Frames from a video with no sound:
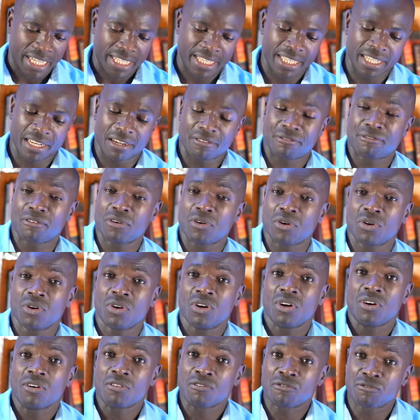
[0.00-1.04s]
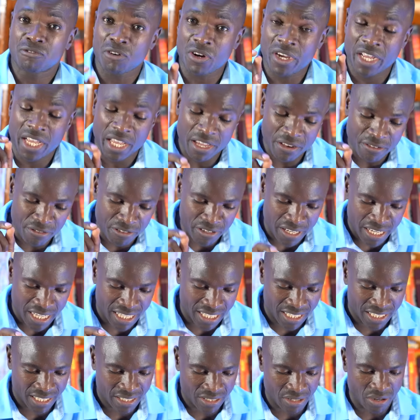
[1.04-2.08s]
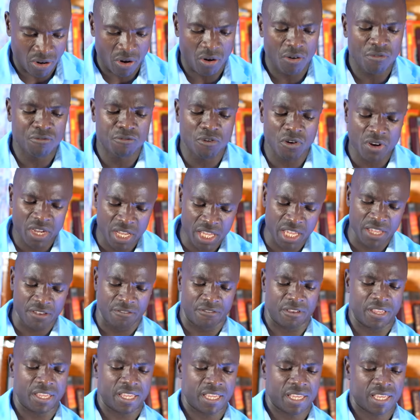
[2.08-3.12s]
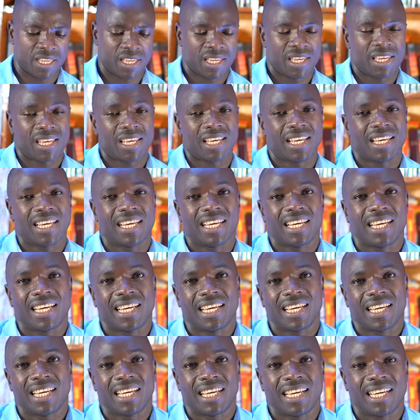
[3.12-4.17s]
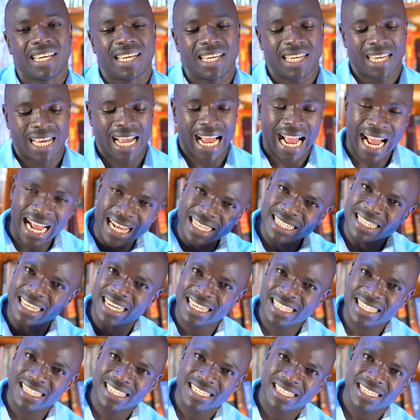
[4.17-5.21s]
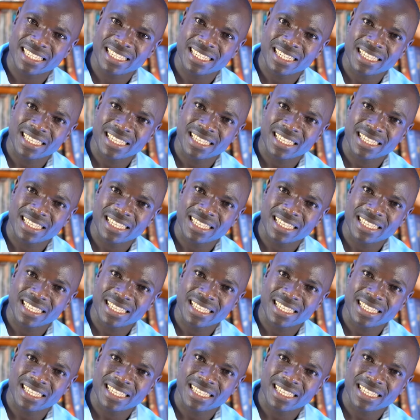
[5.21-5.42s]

therefore forgiveness, or forgiving others